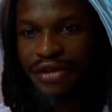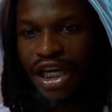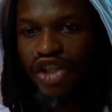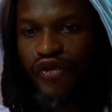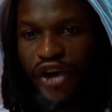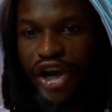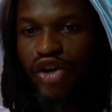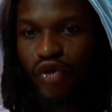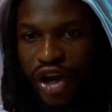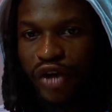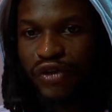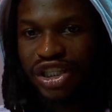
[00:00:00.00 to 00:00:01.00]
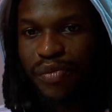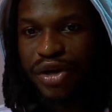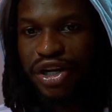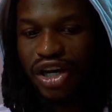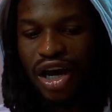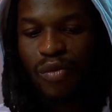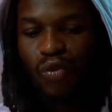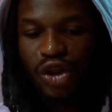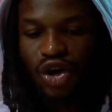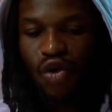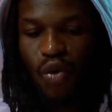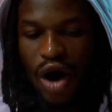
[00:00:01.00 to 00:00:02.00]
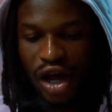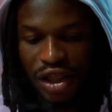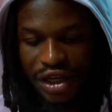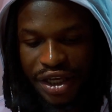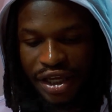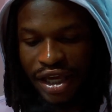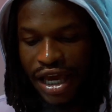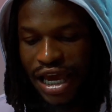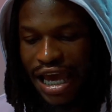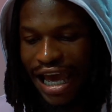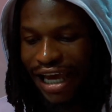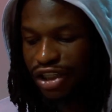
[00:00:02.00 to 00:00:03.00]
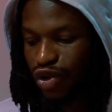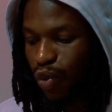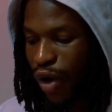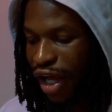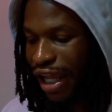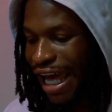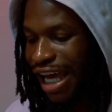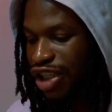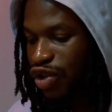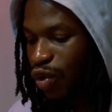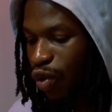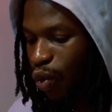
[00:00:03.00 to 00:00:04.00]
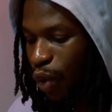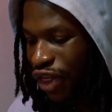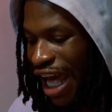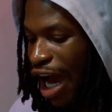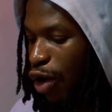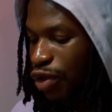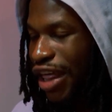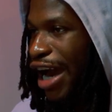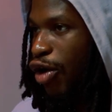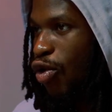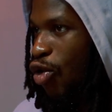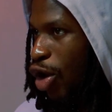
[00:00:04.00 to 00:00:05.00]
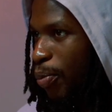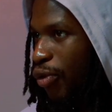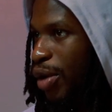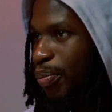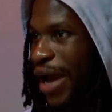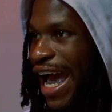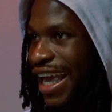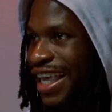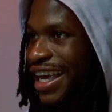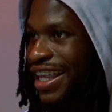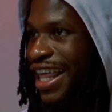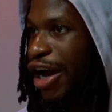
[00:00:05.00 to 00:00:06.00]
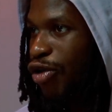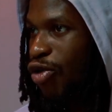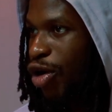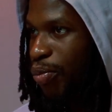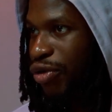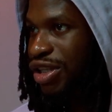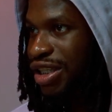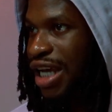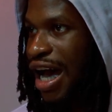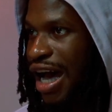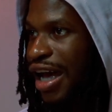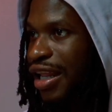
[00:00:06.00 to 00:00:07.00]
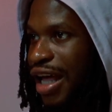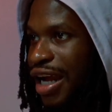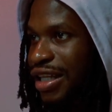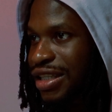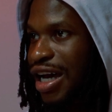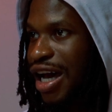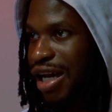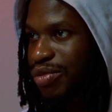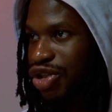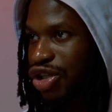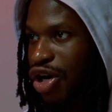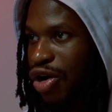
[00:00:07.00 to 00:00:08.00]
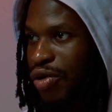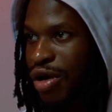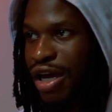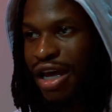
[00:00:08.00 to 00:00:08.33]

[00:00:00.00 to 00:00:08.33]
it's very rare for somebody to come with quality as well as without that corporate backing and that corporate tie a lot of times, you know?